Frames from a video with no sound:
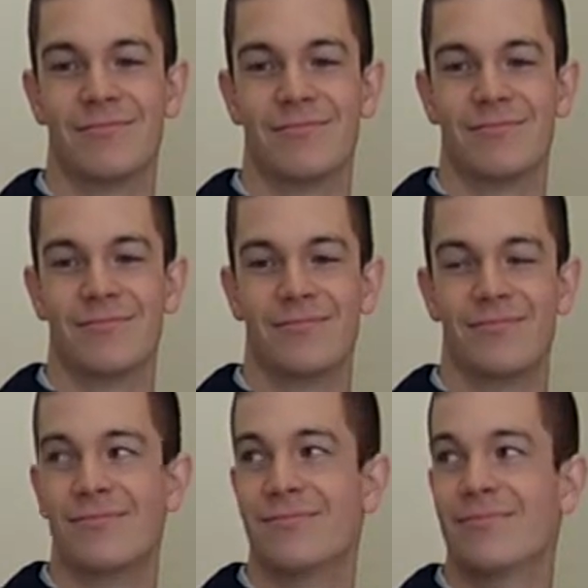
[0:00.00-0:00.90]

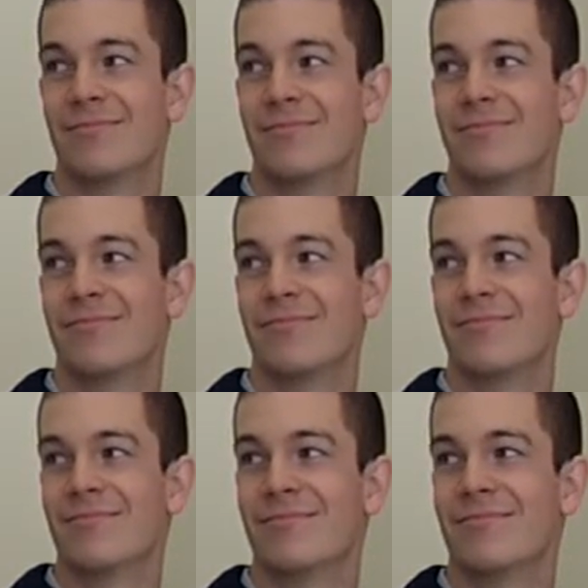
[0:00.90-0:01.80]

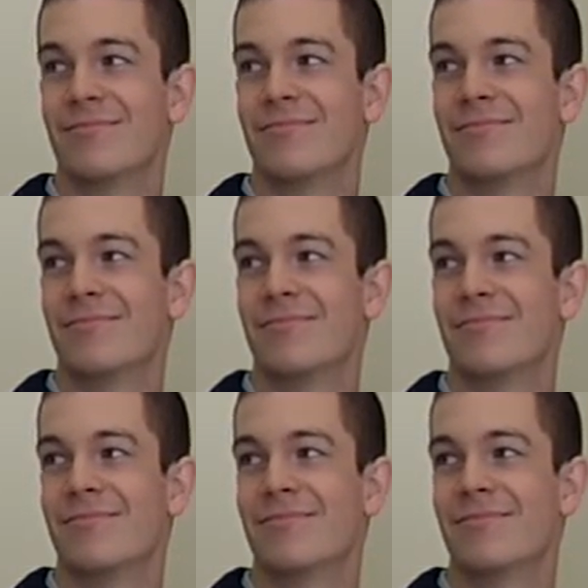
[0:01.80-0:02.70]

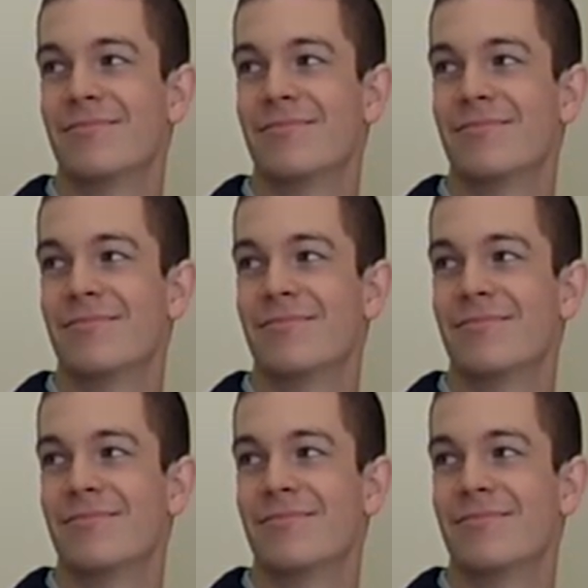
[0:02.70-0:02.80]
[no speech]